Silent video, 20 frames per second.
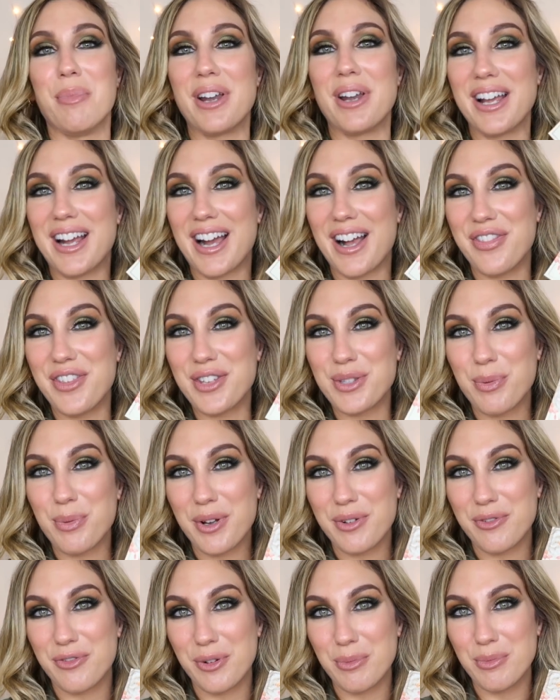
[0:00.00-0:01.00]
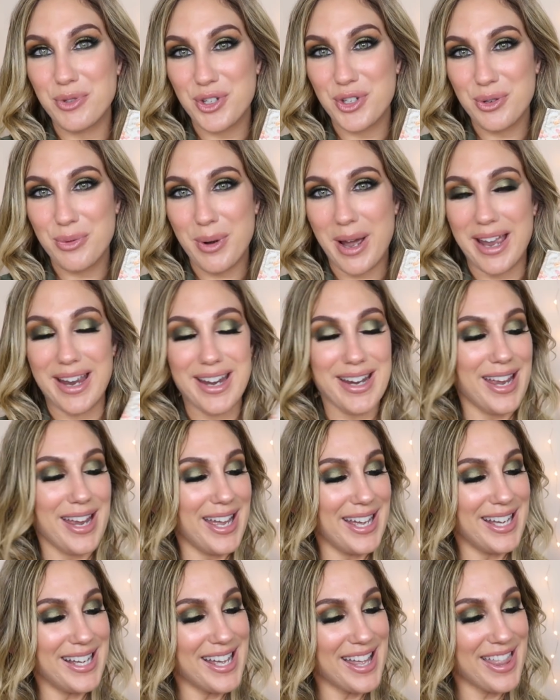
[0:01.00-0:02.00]
But I got this one from Jouer.
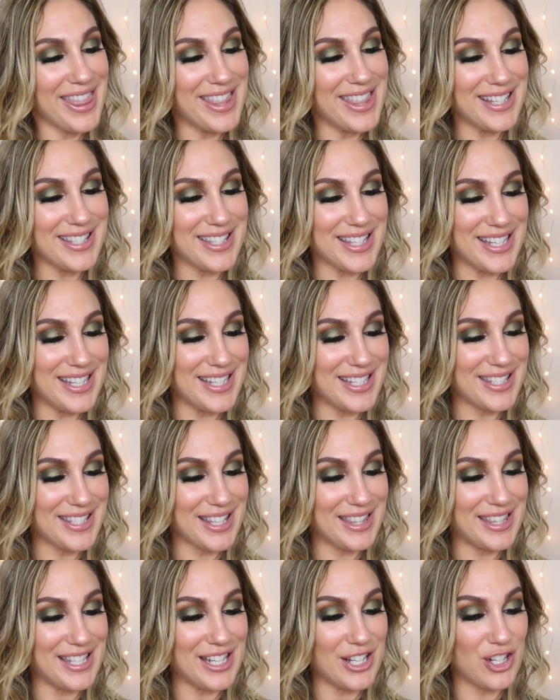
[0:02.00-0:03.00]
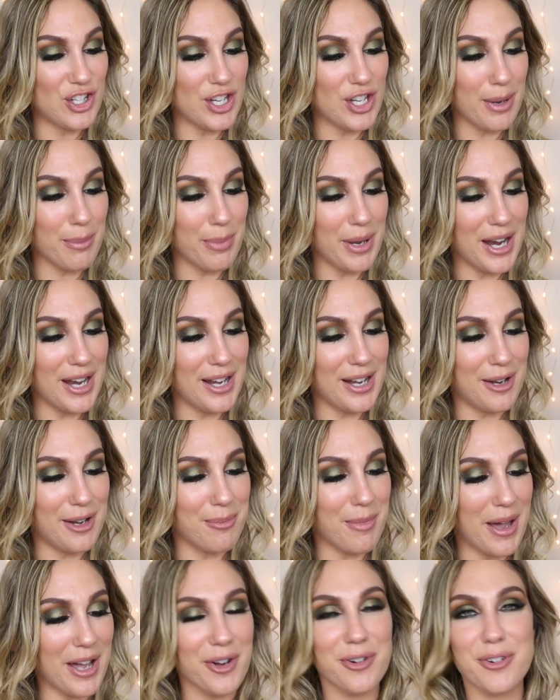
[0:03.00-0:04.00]
This is the Champagne
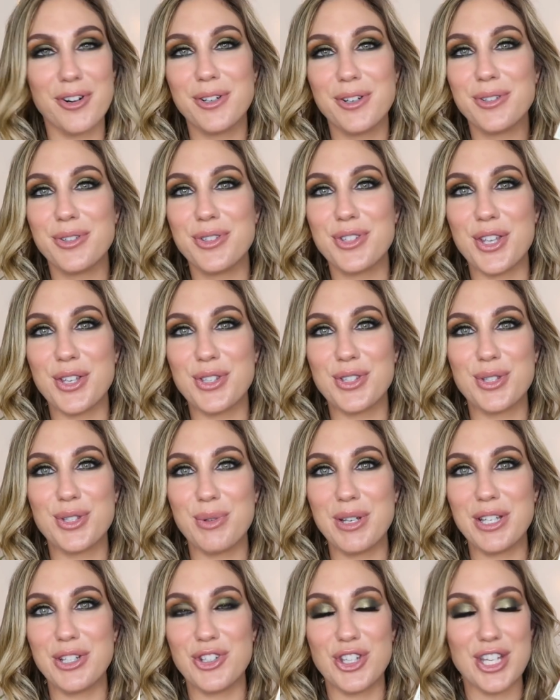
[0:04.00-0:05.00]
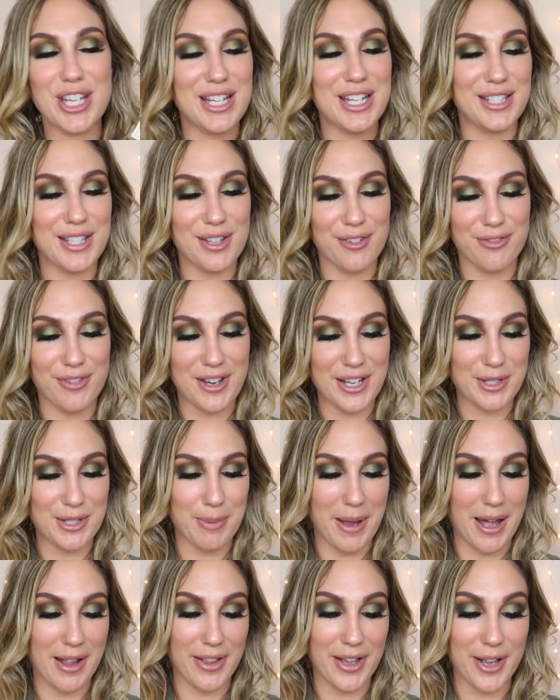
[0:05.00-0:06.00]
and Macarons Sweet Cheeks Face
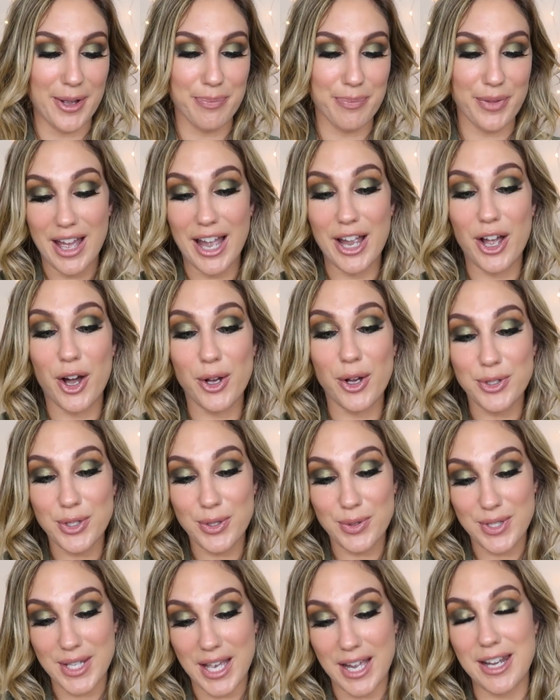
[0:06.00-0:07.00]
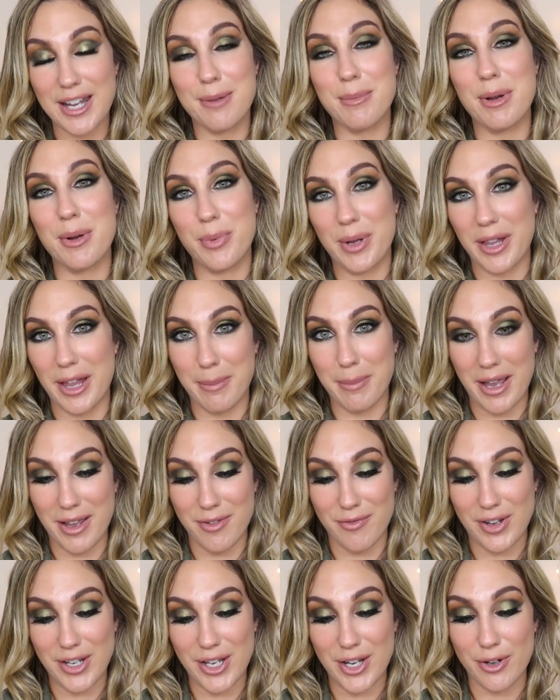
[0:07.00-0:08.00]
Palette. I also said in my Will I Buy
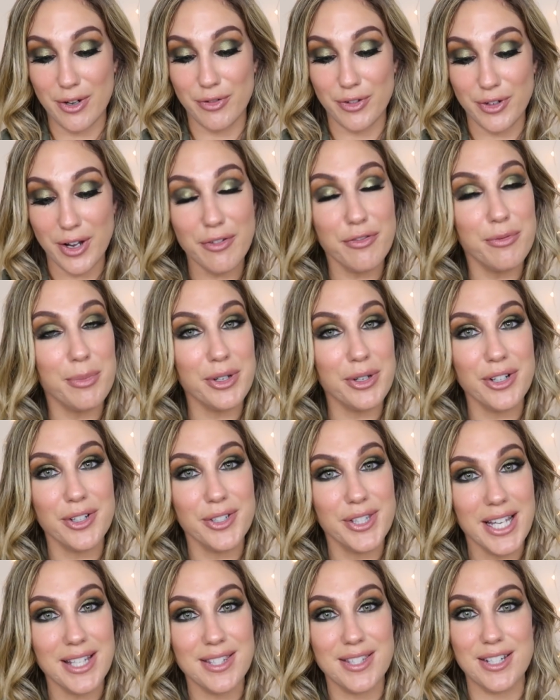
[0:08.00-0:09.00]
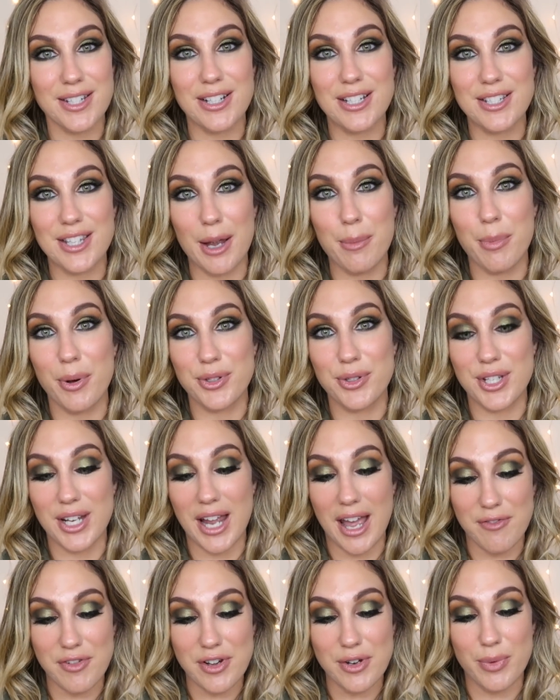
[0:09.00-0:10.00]
It video, if you're not familiar with that series, I post
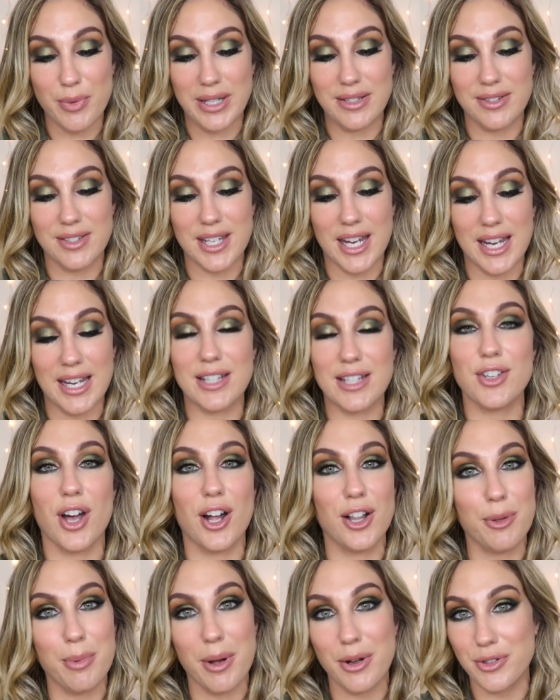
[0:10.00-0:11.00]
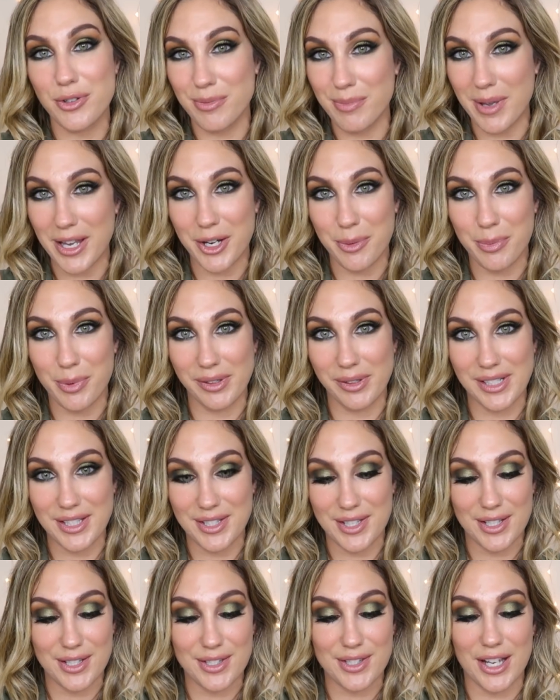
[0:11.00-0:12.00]
it every Wednesday. It's all about new makeup
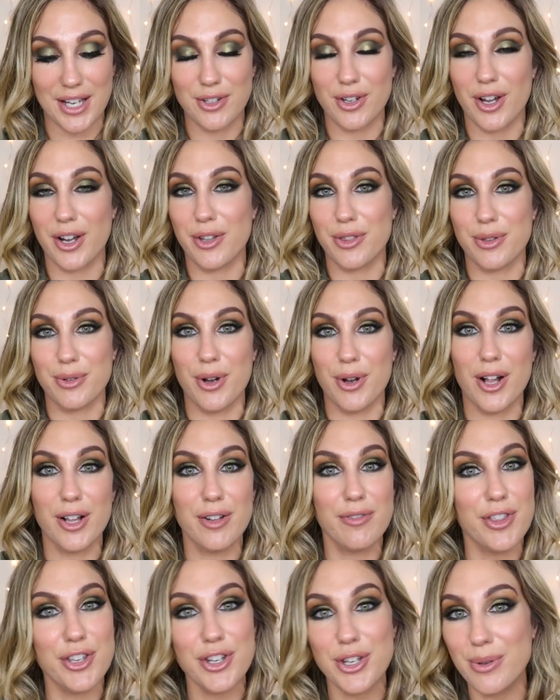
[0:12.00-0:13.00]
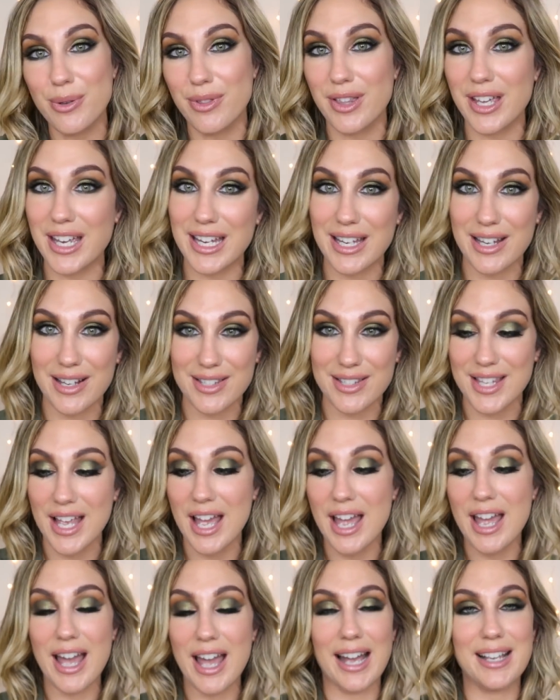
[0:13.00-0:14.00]
releases. I talk through all of the new things.
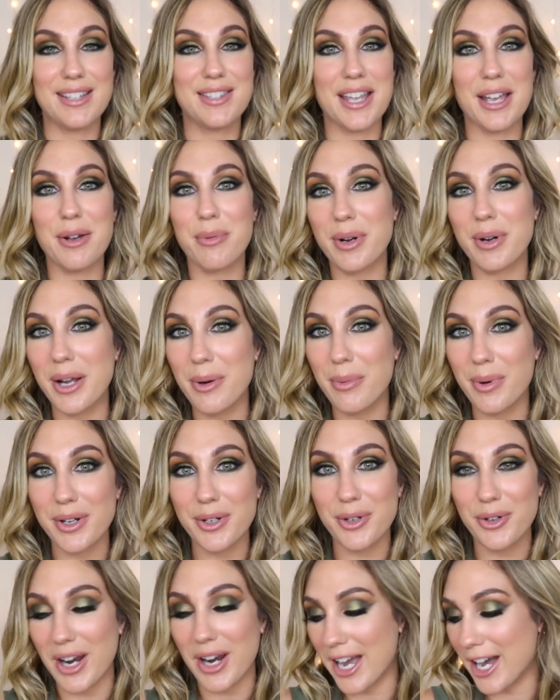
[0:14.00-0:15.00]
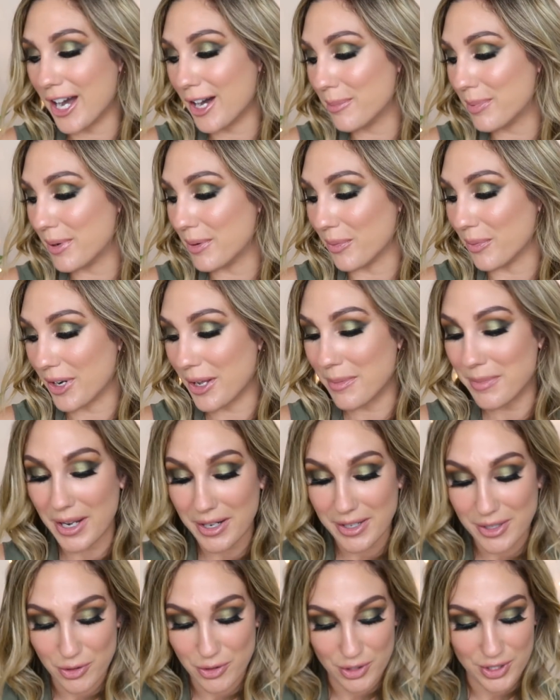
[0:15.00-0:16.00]
I say what I want to grab and what I'm
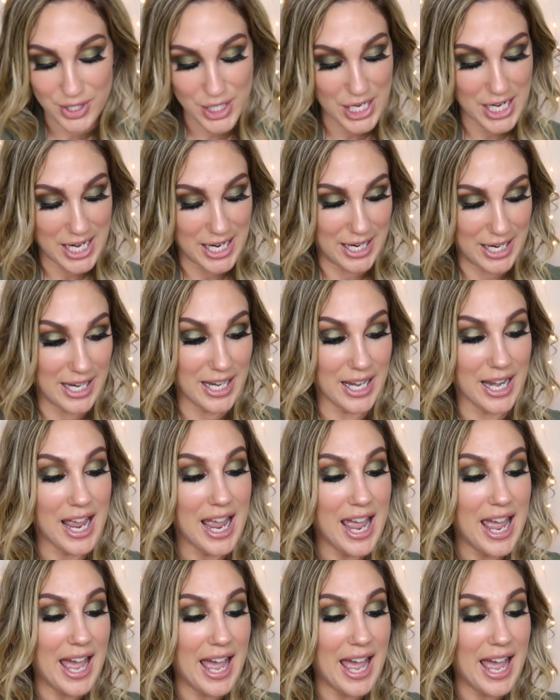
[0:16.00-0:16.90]
not interested in.